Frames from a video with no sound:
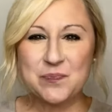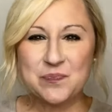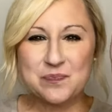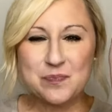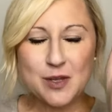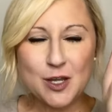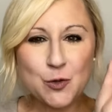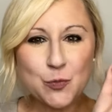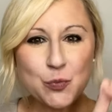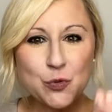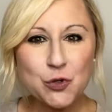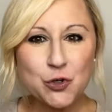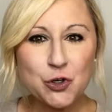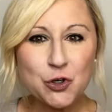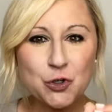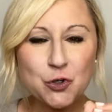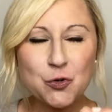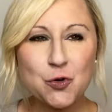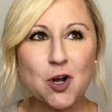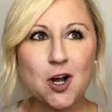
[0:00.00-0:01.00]
people
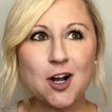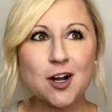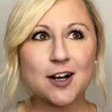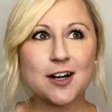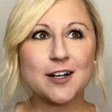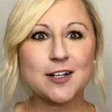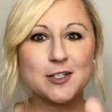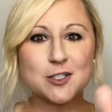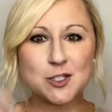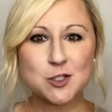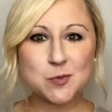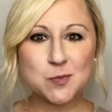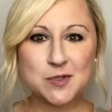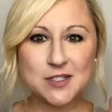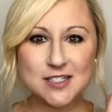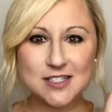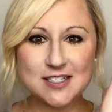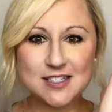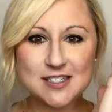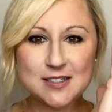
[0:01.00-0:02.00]
who are
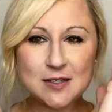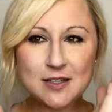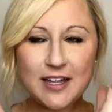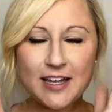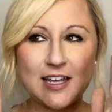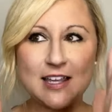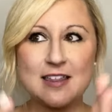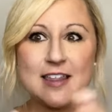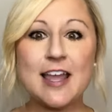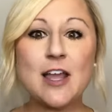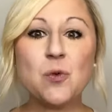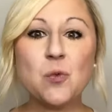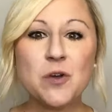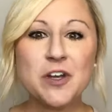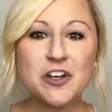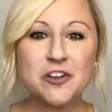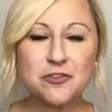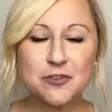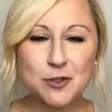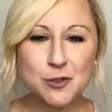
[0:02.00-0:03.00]
like, they want
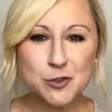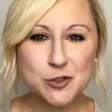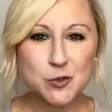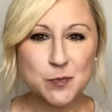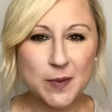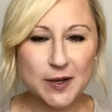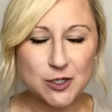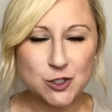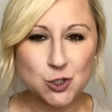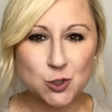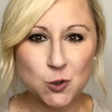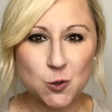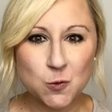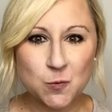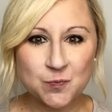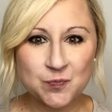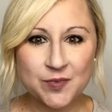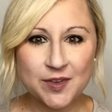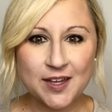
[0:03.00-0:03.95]
to feel special.